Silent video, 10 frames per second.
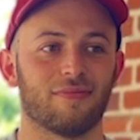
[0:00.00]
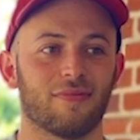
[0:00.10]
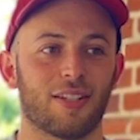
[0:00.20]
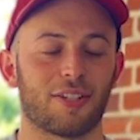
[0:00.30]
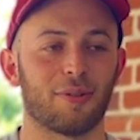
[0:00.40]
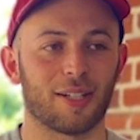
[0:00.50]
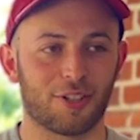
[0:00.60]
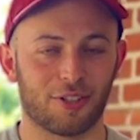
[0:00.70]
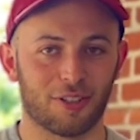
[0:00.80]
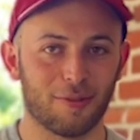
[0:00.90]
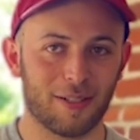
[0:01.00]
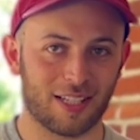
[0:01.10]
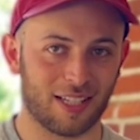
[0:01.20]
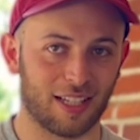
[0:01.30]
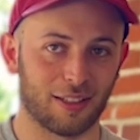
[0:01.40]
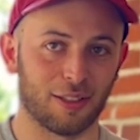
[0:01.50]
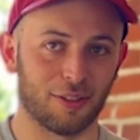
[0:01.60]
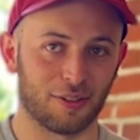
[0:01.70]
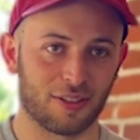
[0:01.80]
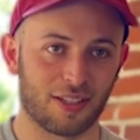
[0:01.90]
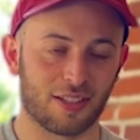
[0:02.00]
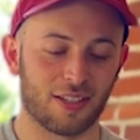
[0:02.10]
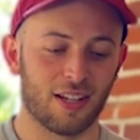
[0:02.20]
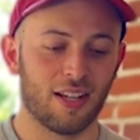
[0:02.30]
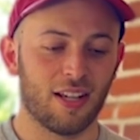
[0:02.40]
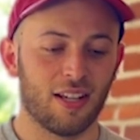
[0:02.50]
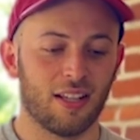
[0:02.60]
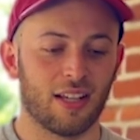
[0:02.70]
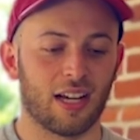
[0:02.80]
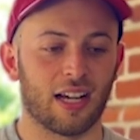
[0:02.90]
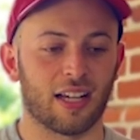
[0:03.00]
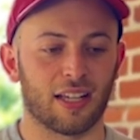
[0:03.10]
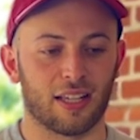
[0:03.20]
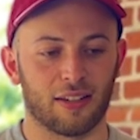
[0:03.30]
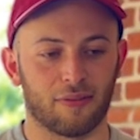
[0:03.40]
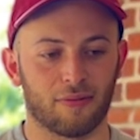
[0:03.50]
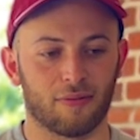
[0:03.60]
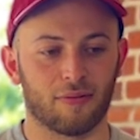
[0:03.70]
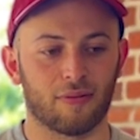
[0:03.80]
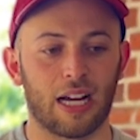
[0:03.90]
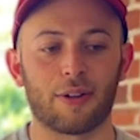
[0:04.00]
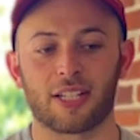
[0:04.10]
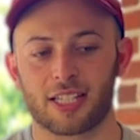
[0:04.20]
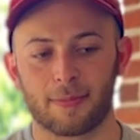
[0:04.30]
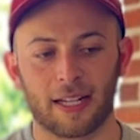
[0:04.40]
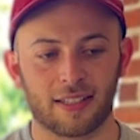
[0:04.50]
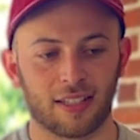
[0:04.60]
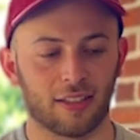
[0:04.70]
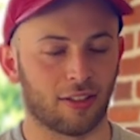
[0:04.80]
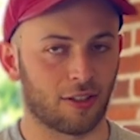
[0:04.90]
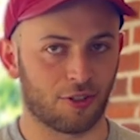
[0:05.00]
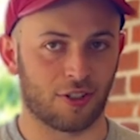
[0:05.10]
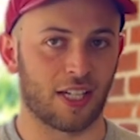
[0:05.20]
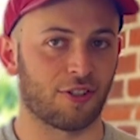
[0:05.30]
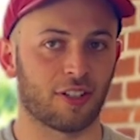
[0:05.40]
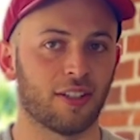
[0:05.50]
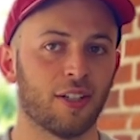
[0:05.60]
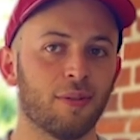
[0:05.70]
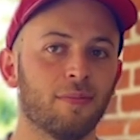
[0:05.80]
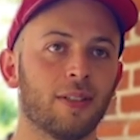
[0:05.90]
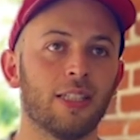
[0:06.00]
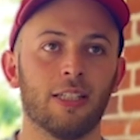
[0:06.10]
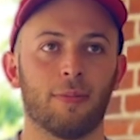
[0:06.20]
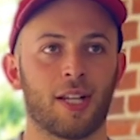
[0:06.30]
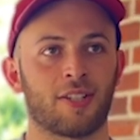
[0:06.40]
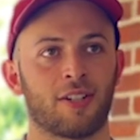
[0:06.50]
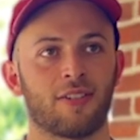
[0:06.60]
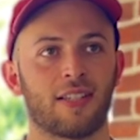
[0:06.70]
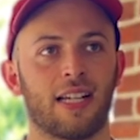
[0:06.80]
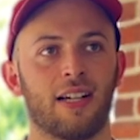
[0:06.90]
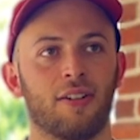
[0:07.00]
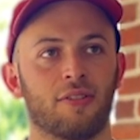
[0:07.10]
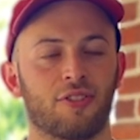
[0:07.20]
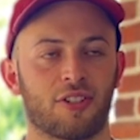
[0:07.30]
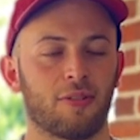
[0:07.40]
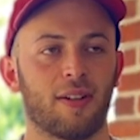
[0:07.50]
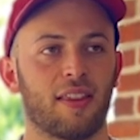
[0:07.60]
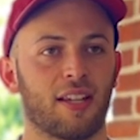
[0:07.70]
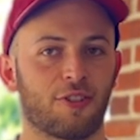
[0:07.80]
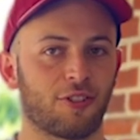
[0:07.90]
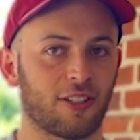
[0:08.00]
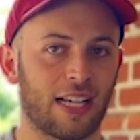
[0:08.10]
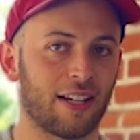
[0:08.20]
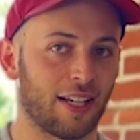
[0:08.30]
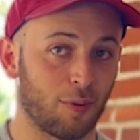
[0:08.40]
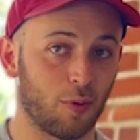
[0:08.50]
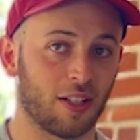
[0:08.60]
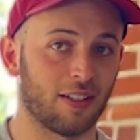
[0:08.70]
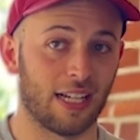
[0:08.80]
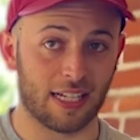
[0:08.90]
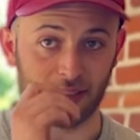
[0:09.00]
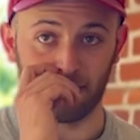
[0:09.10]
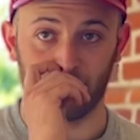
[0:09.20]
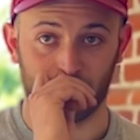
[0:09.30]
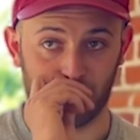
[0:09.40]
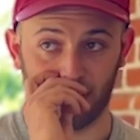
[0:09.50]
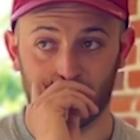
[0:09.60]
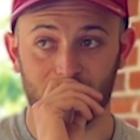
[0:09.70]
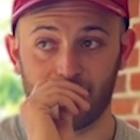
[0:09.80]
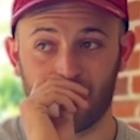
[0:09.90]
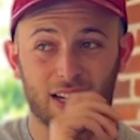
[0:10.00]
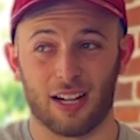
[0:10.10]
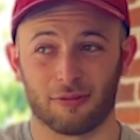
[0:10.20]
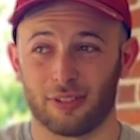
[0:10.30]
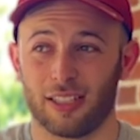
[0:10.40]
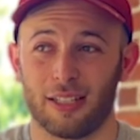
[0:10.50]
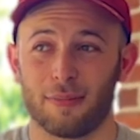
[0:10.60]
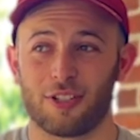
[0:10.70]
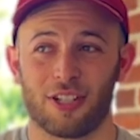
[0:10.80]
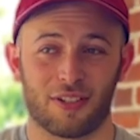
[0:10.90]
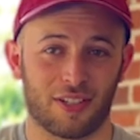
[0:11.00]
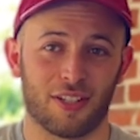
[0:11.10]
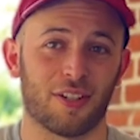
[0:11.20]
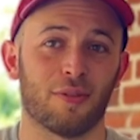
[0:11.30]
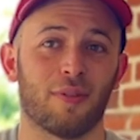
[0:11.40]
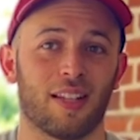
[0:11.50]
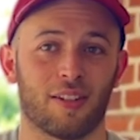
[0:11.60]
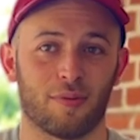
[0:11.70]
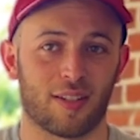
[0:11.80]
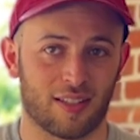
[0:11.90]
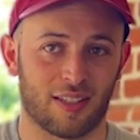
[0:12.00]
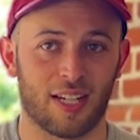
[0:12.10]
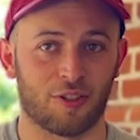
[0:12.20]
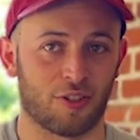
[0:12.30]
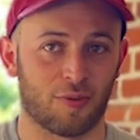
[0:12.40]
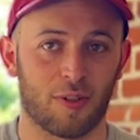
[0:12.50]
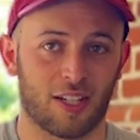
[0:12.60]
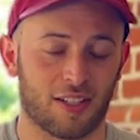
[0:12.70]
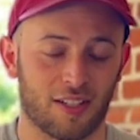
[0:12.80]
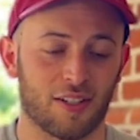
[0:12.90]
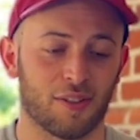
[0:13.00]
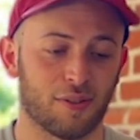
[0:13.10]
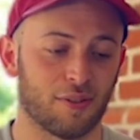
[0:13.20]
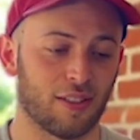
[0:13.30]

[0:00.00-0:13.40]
So when I showed up at St. Luke's, I was expecting a larger teaching load, But it turns out, just the way things shook out, I had one class of 4 students and not really much else to do when there wasn't teachers wanting to do